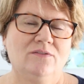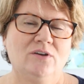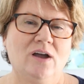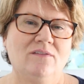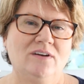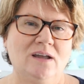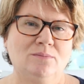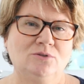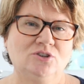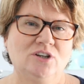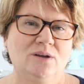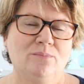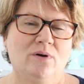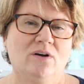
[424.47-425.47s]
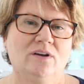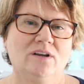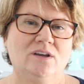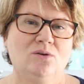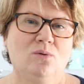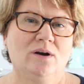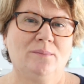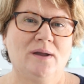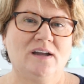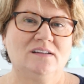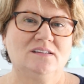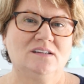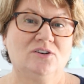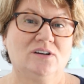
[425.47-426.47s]
If you have an apple shaped body, you want a
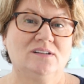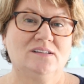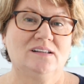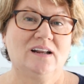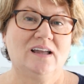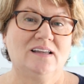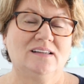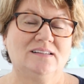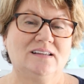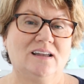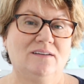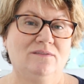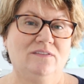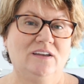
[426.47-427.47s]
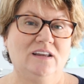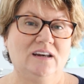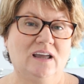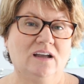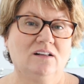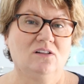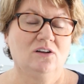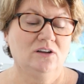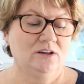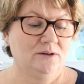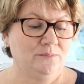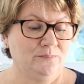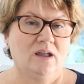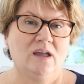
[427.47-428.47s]
maxi dress that has a V
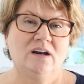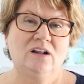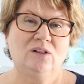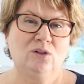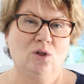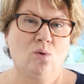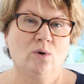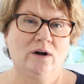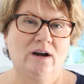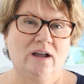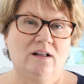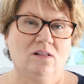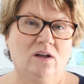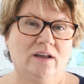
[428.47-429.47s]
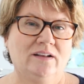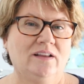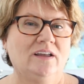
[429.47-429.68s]
neckline and a lower neckline,